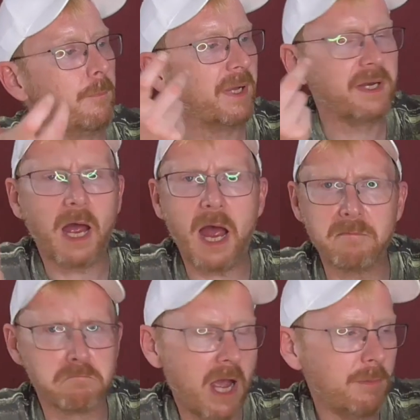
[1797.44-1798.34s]
But
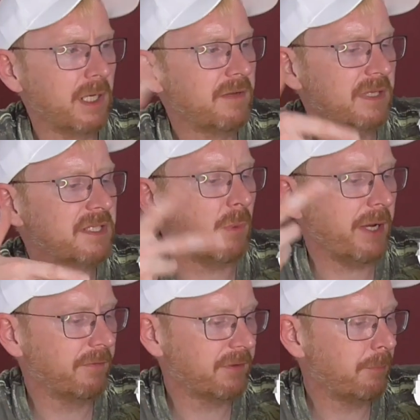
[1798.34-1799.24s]
I believe it's
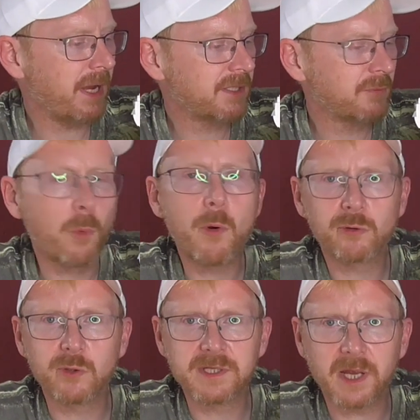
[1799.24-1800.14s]
one of the best versions